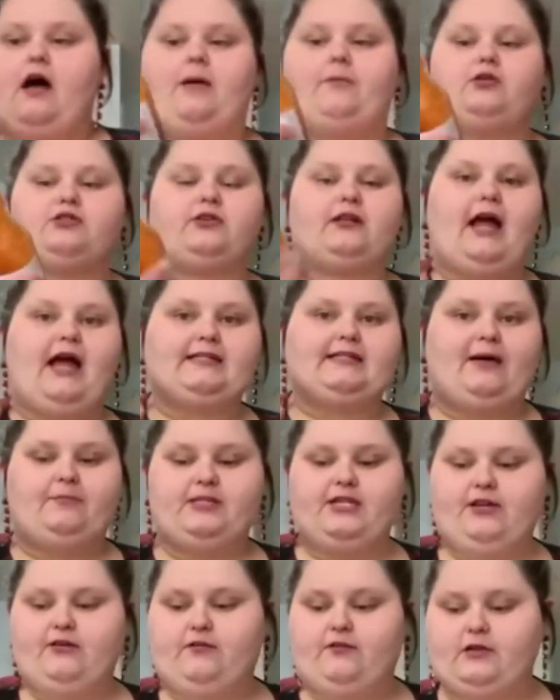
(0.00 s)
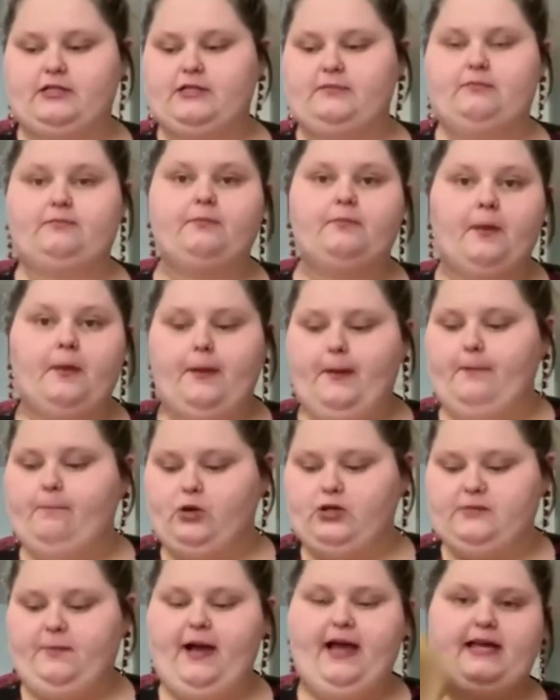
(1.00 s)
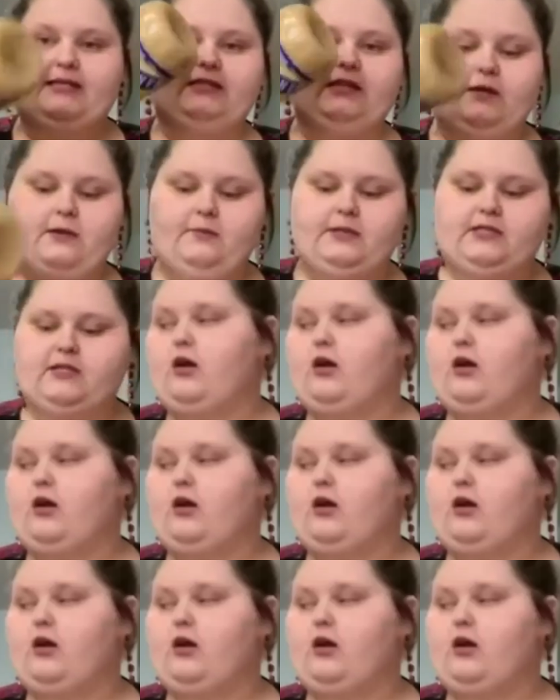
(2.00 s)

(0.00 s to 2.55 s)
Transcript: I'm also gonna add tapatio for some more spice, minced